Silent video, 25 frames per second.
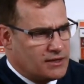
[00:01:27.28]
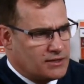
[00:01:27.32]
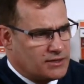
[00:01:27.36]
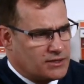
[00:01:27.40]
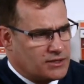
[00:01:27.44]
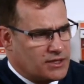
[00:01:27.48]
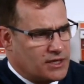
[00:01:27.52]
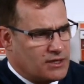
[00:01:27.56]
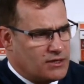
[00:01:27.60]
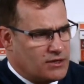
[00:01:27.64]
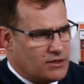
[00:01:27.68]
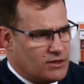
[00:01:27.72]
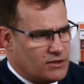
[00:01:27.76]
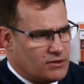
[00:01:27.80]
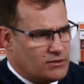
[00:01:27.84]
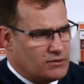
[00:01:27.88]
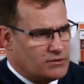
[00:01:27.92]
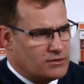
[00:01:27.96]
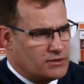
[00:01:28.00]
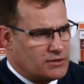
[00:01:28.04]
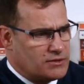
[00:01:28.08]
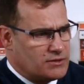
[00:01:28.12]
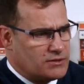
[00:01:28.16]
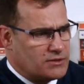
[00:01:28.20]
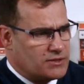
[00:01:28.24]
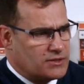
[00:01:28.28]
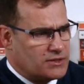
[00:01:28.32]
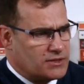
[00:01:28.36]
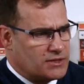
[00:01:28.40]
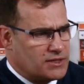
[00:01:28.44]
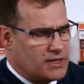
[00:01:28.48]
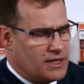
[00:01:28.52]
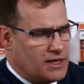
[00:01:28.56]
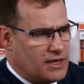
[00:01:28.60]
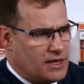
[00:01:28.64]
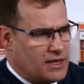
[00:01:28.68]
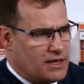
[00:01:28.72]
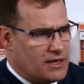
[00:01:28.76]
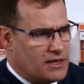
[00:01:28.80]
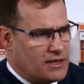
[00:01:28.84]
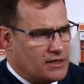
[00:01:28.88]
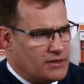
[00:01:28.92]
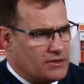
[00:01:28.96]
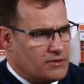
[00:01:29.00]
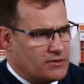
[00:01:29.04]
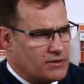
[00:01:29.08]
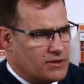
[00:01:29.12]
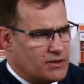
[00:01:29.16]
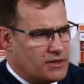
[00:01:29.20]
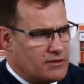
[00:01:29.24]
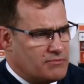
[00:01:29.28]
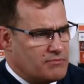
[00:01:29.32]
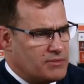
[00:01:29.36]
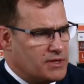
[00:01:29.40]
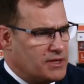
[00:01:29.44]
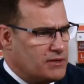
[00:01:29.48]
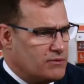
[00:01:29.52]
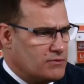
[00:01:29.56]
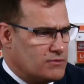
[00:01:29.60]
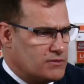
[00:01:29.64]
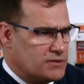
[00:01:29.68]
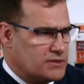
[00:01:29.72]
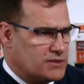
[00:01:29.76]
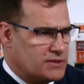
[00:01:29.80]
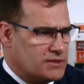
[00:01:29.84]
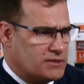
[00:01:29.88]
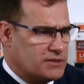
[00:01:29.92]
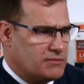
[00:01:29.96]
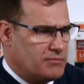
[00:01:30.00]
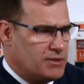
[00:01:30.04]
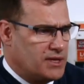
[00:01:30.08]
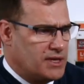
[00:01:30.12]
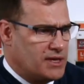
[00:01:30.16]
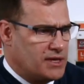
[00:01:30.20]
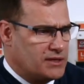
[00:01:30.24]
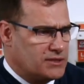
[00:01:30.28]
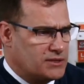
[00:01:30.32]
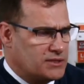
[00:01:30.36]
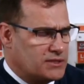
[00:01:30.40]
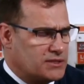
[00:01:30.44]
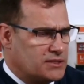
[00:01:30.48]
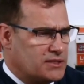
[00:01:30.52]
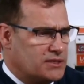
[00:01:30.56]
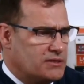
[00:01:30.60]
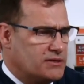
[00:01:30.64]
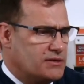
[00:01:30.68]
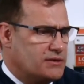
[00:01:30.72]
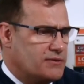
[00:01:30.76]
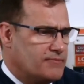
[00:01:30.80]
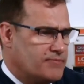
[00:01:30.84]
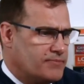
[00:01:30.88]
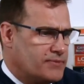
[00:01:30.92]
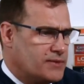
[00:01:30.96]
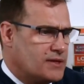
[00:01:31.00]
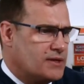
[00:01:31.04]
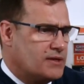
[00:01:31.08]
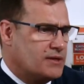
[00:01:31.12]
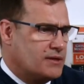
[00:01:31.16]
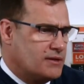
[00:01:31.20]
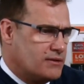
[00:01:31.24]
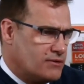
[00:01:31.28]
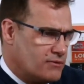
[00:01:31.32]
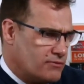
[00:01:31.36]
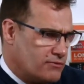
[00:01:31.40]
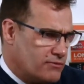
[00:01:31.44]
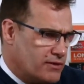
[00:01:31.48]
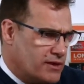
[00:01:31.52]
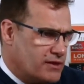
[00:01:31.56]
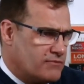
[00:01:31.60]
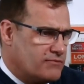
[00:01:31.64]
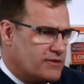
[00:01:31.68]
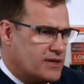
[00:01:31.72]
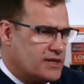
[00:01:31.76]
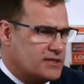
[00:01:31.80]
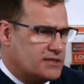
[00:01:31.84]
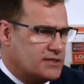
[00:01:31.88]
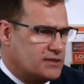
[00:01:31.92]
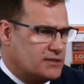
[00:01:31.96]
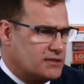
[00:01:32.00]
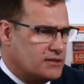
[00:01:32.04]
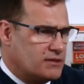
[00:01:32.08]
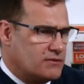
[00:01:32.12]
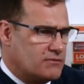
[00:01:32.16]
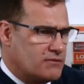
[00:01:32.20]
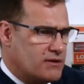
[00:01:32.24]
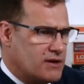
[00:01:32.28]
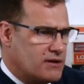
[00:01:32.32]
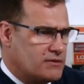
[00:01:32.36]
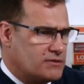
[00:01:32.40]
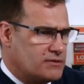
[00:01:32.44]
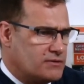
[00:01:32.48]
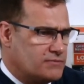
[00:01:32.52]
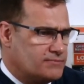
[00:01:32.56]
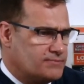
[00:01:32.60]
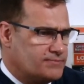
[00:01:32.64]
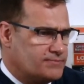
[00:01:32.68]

shareholders in your company, or is it the plan just to reinvest into the ground?